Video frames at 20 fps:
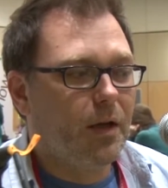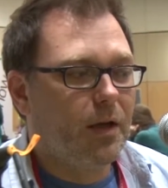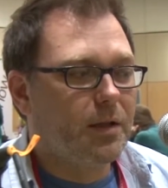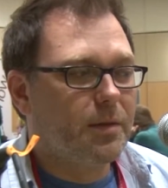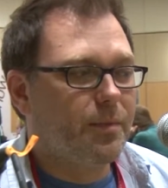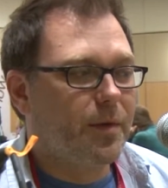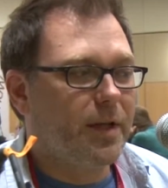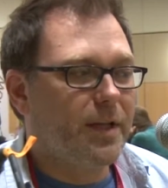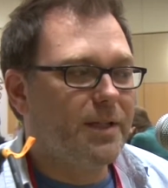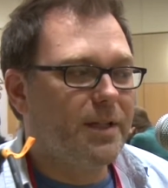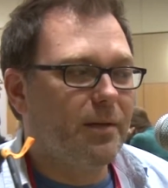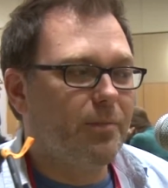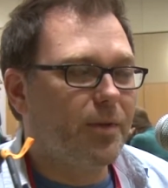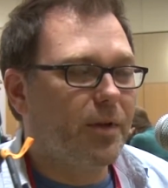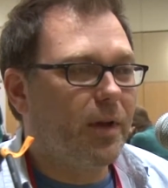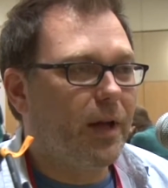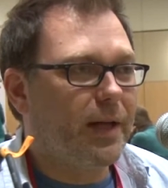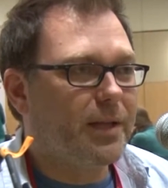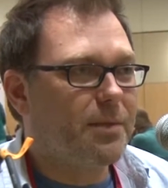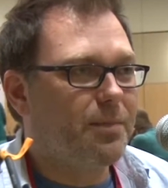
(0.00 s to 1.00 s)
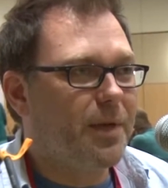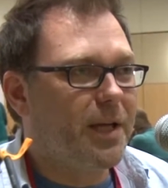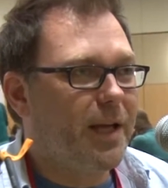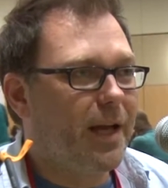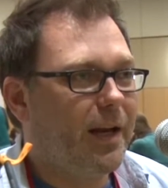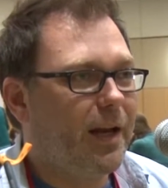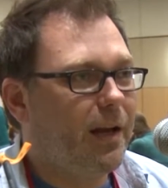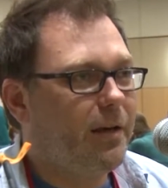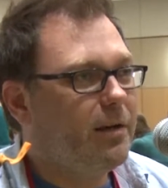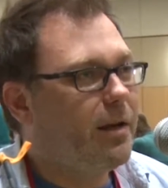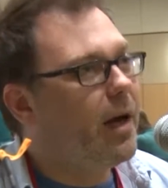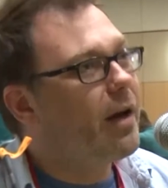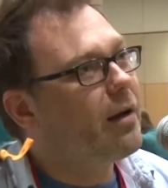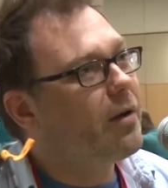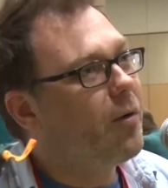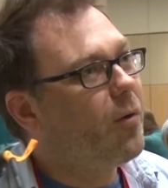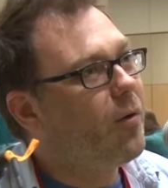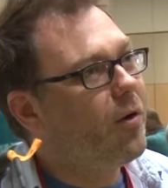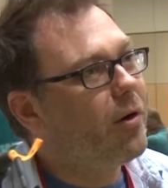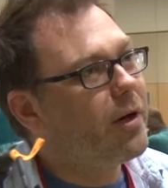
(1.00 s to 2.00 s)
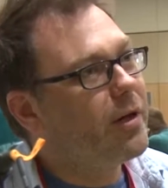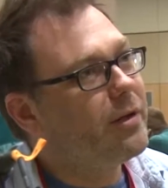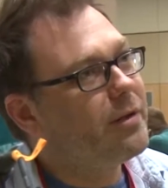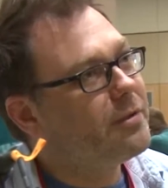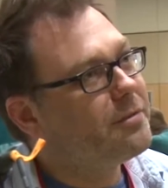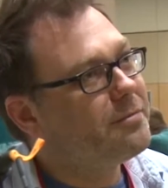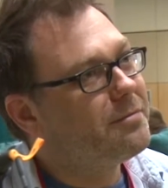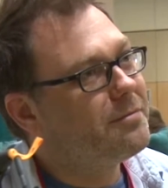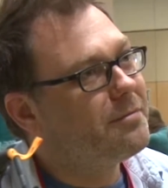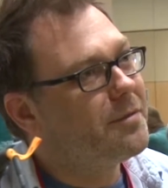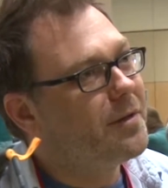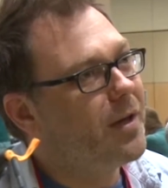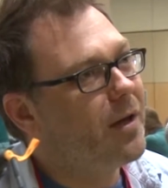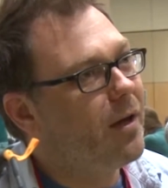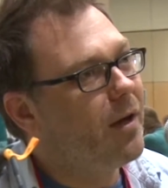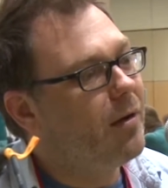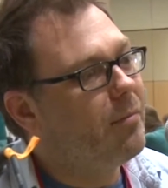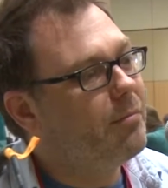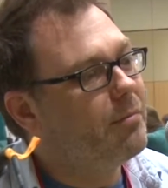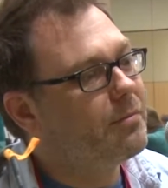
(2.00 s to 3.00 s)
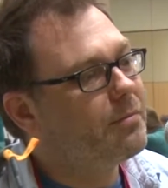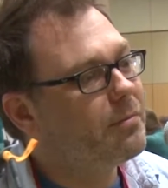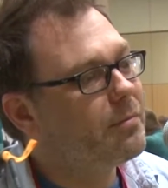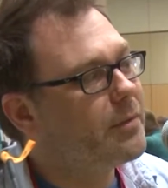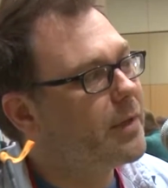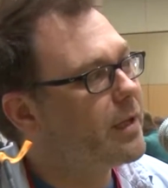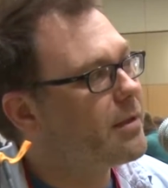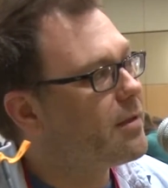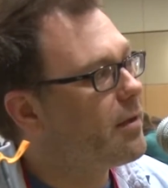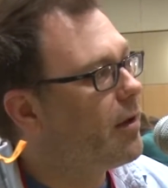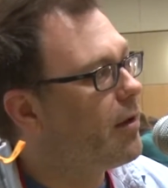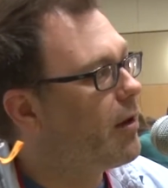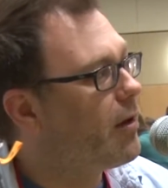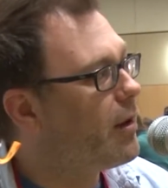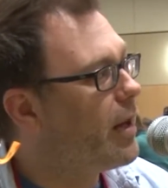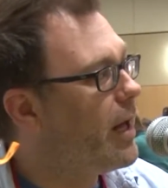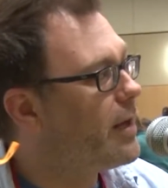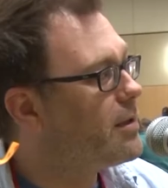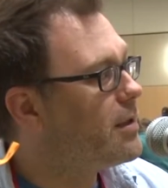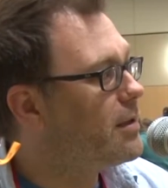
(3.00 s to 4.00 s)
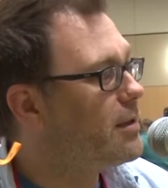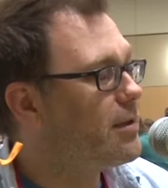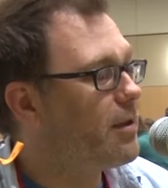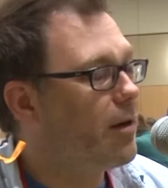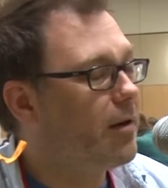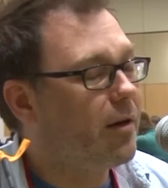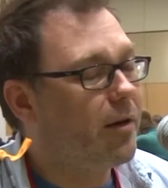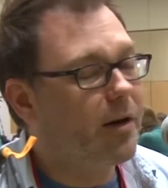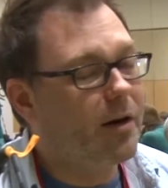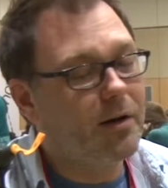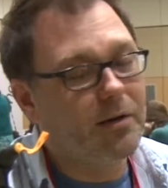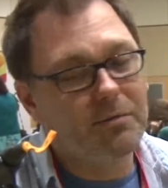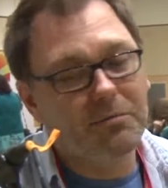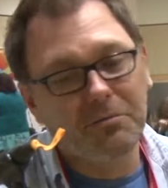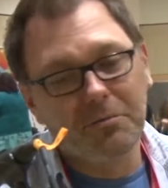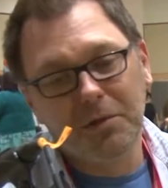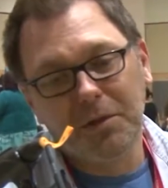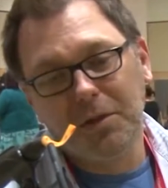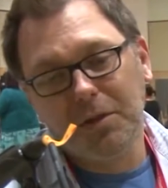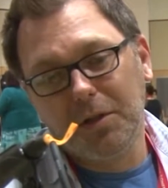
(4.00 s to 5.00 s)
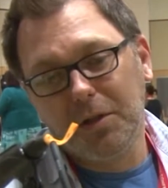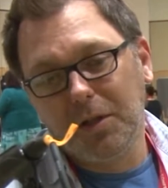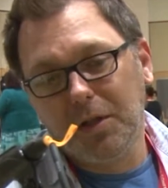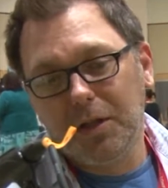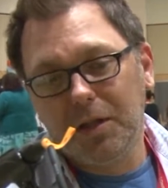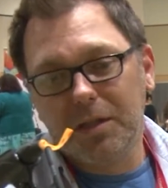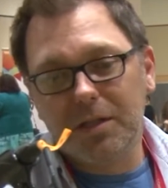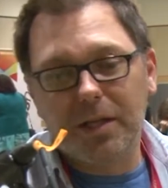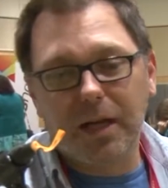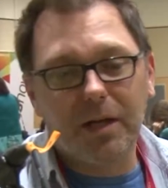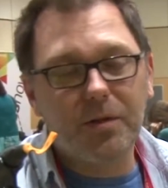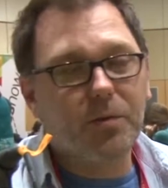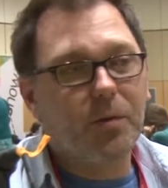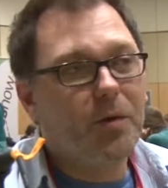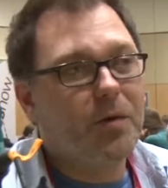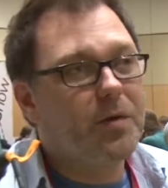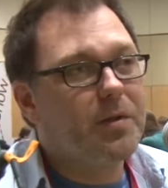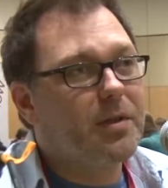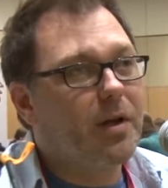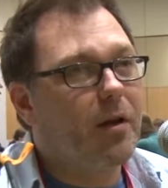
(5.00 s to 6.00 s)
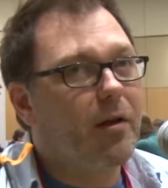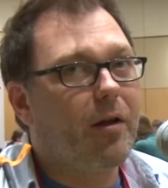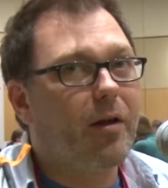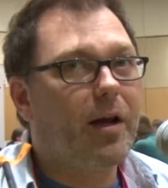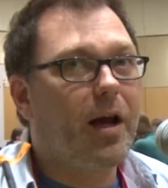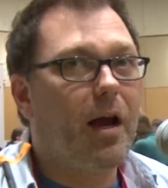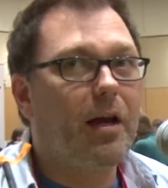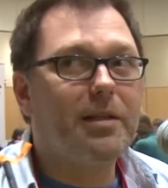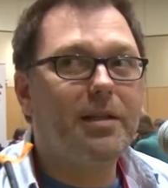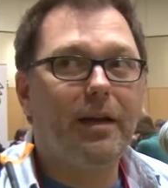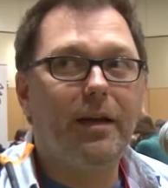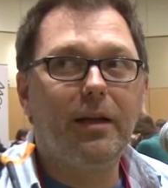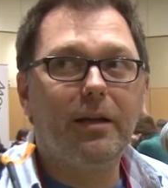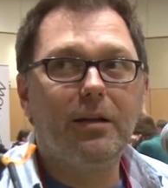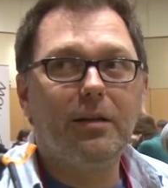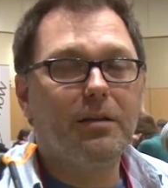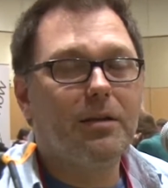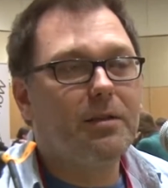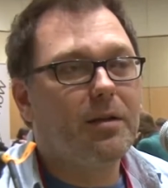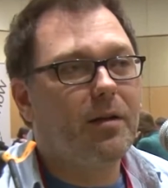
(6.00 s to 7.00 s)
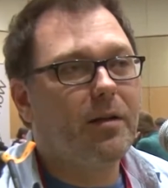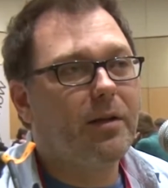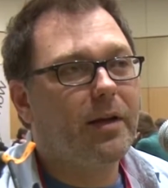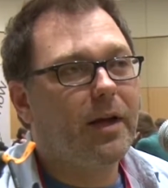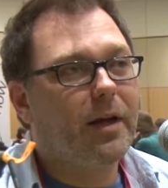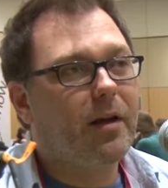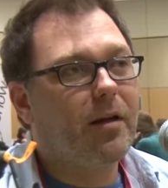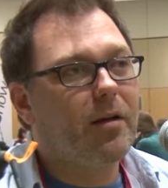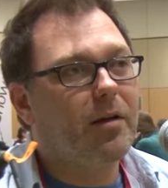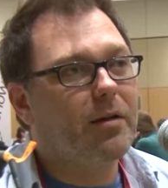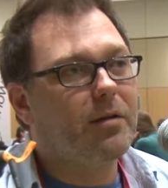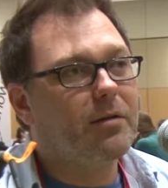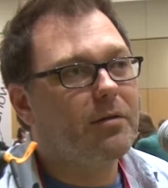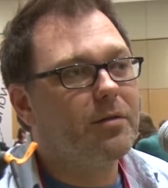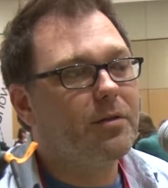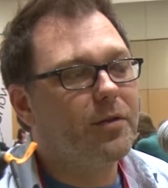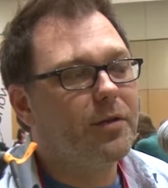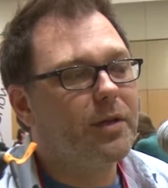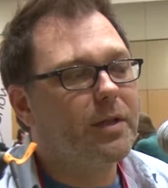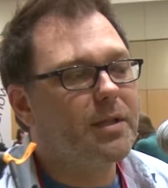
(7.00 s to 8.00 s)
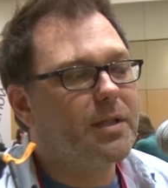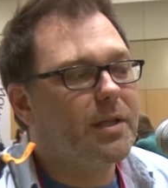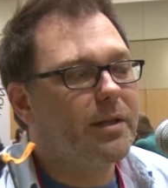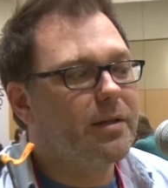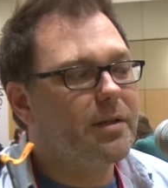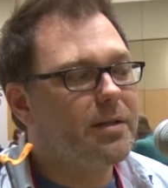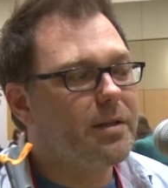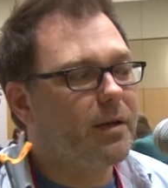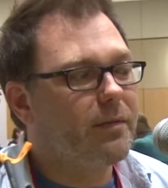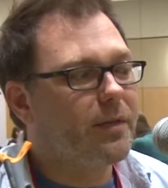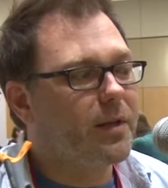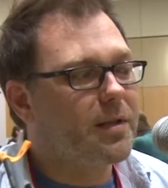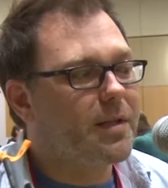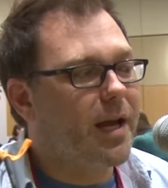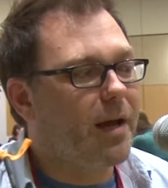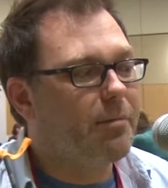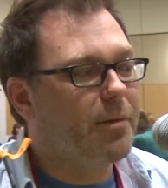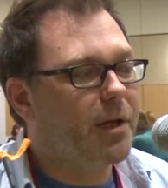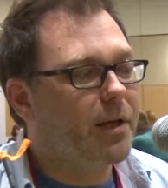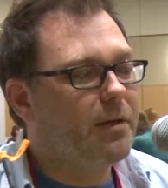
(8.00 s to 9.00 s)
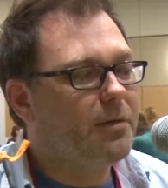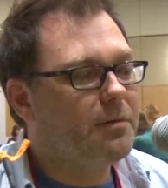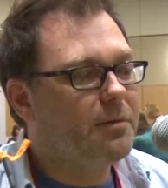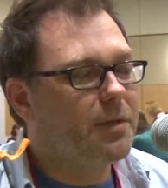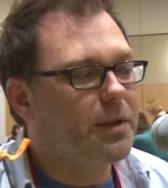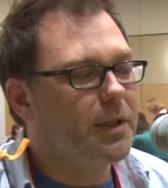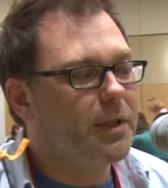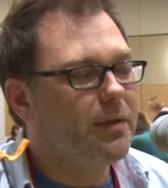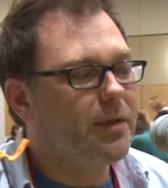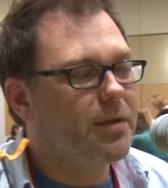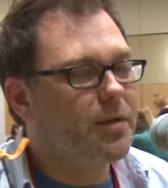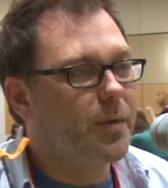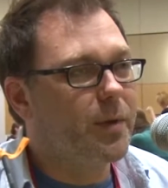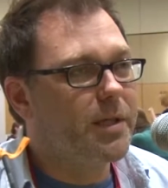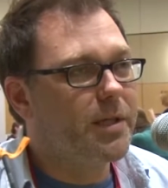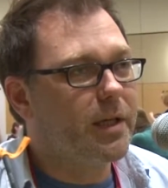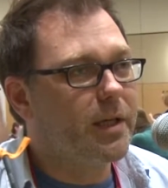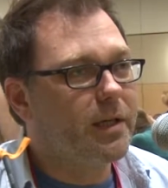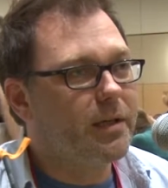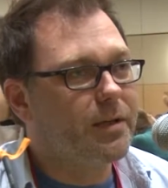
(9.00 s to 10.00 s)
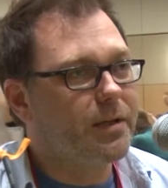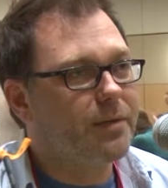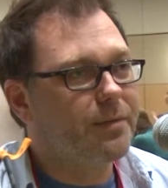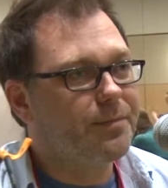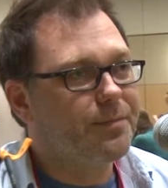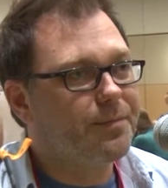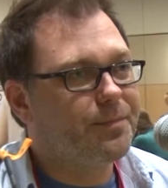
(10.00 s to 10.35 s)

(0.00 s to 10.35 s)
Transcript: It's pretty simple, spnn.org. That's all our classes, all our schedules, all our content is all there, and you can see the stuff that's happening in the Twin Cities.